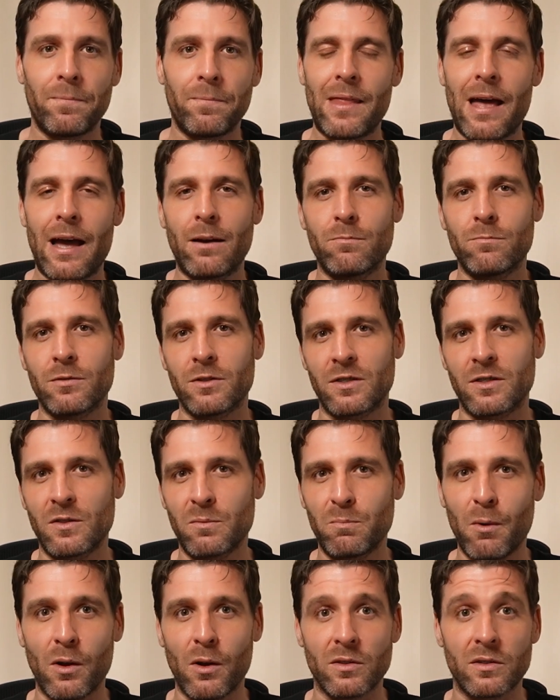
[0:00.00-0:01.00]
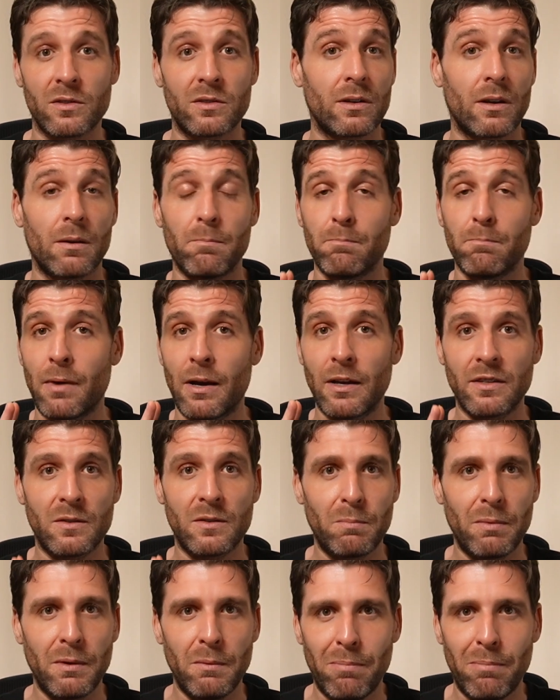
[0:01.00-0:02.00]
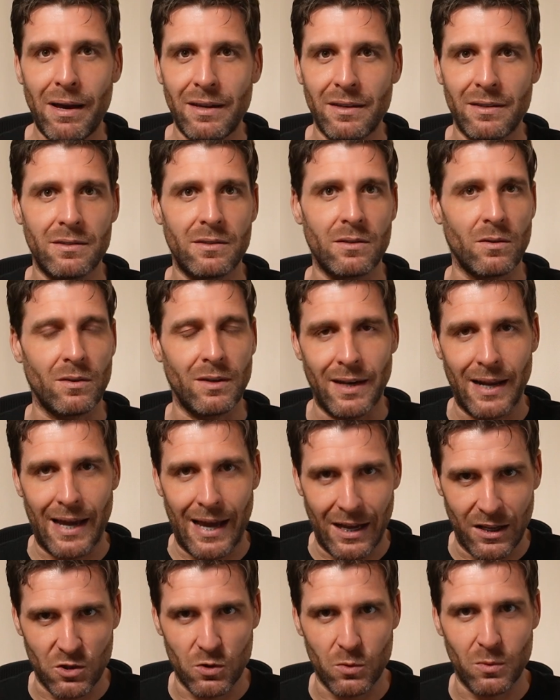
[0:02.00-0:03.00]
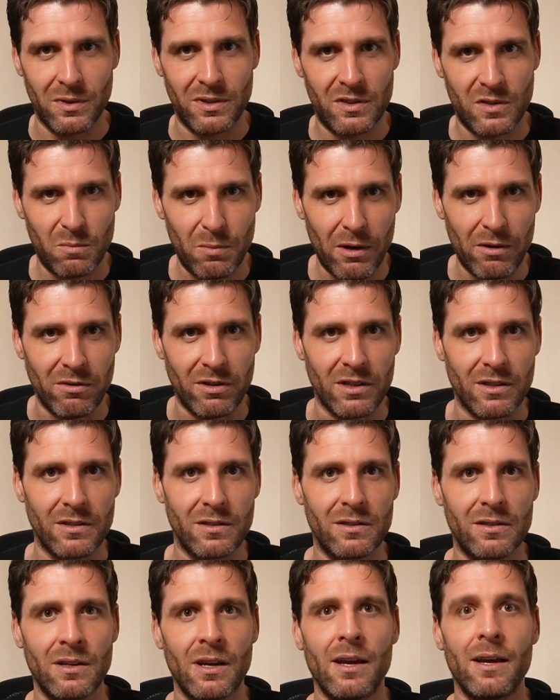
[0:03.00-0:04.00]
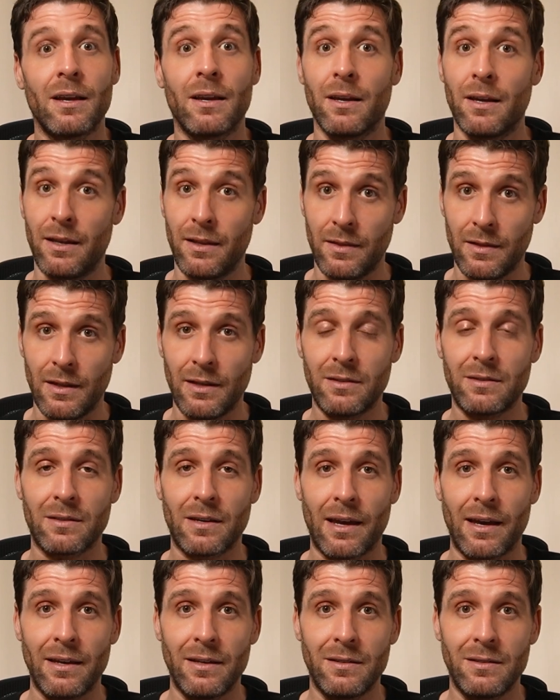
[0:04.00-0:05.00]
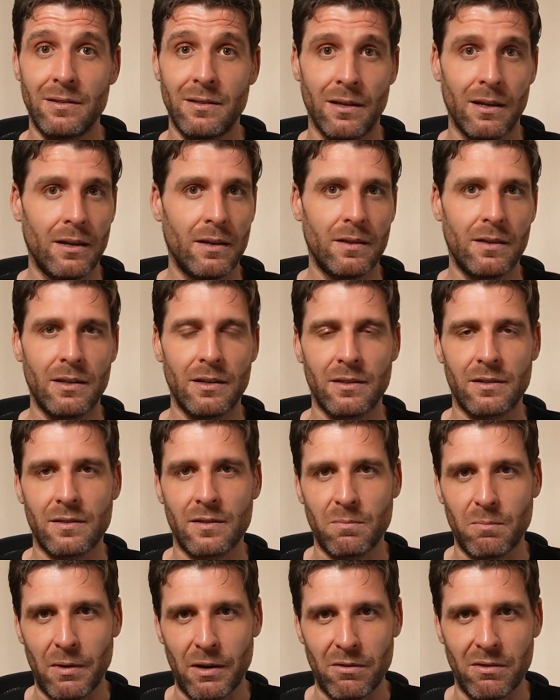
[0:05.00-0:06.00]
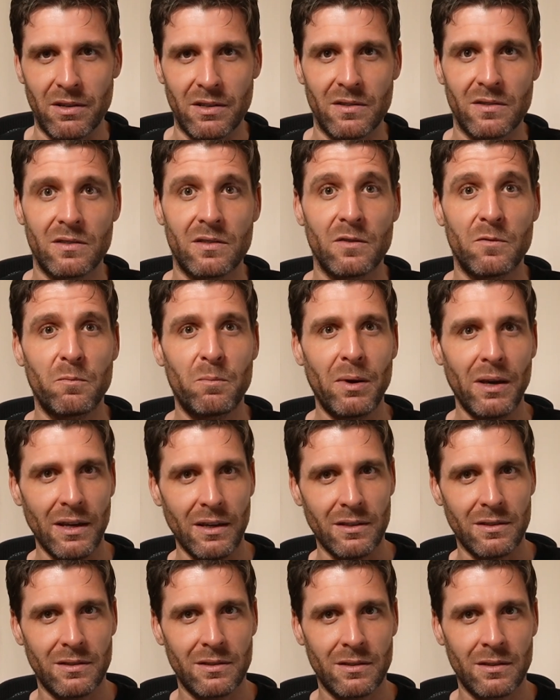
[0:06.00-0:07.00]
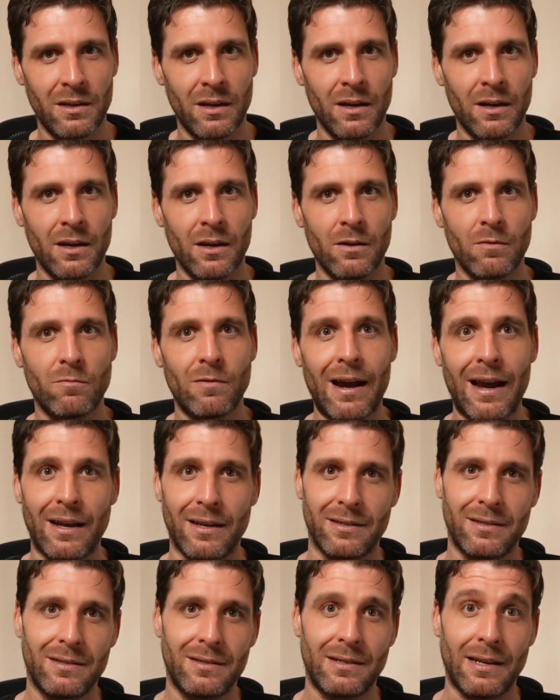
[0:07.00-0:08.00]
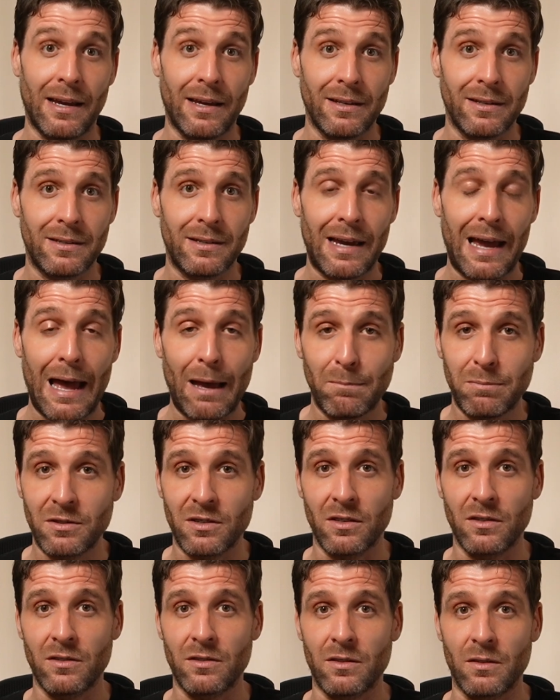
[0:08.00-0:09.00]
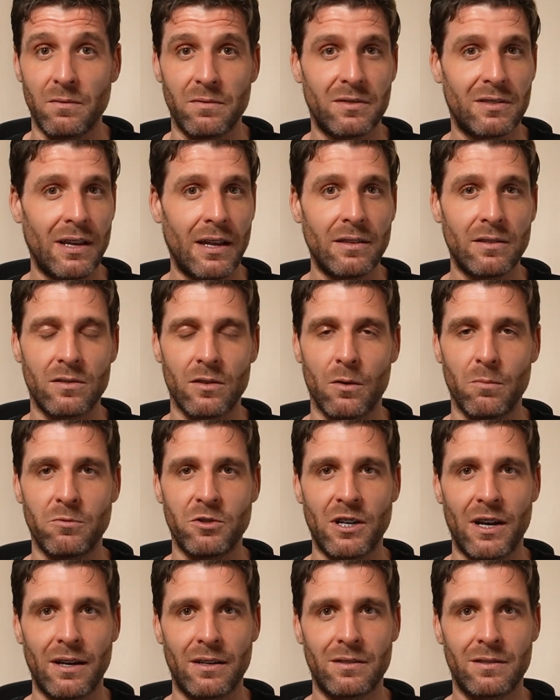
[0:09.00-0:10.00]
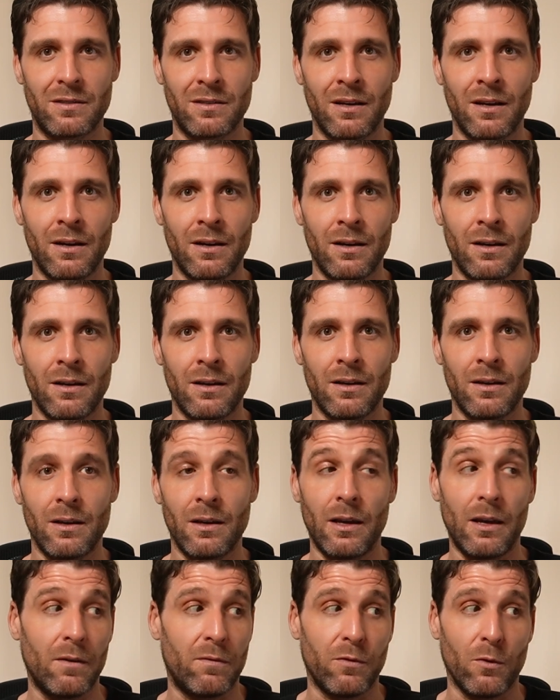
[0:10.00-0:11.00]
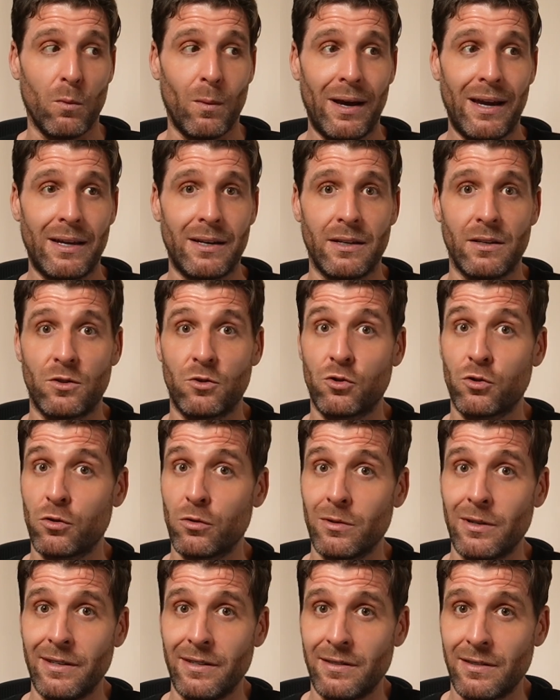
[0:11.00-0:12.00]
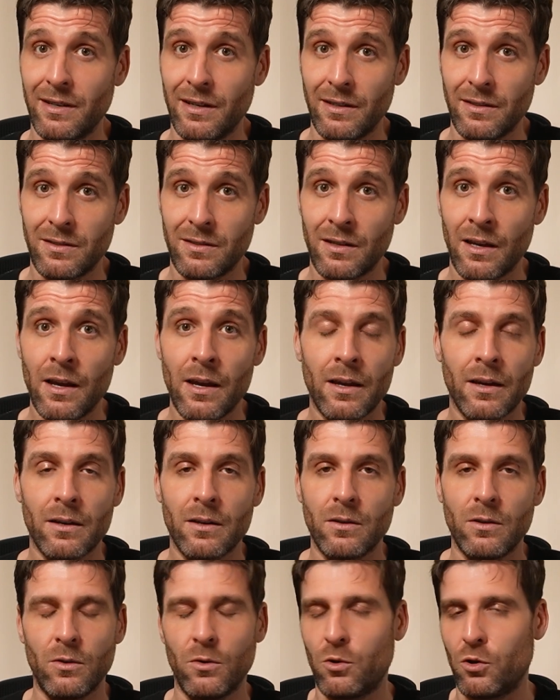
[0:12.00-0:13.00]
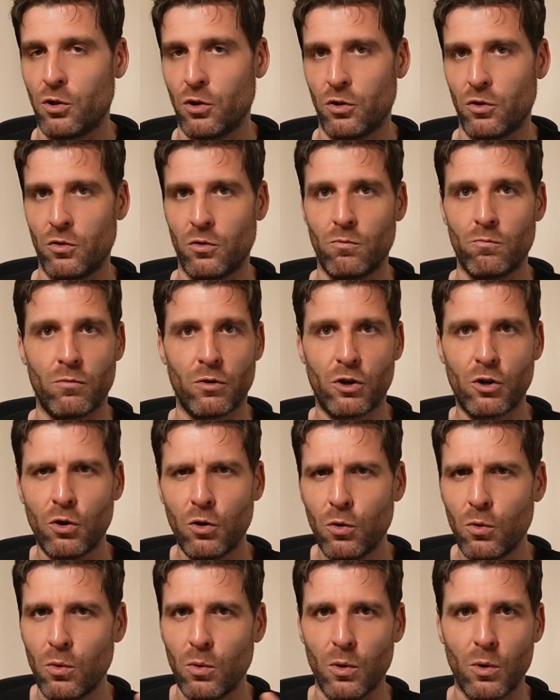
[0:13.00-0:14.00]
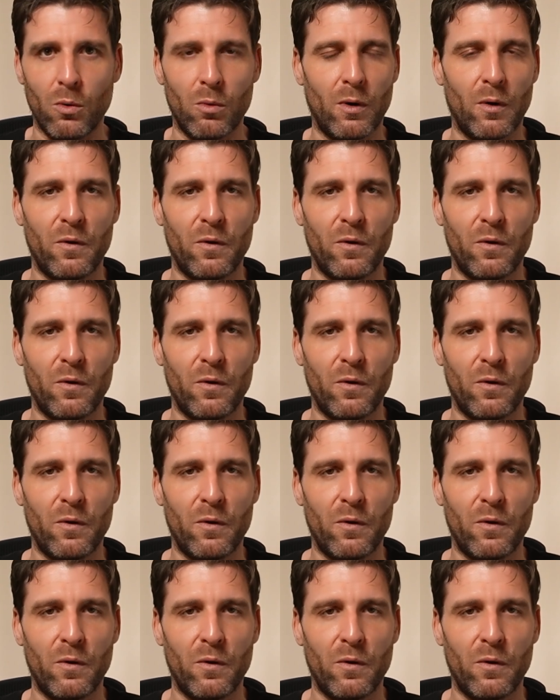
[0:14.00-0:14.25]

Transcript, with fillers: that response must be based on an actual experience, in this case, the experience of peace, rest, and absence of sense objects. If awareness truly ceased, you couldn't recall or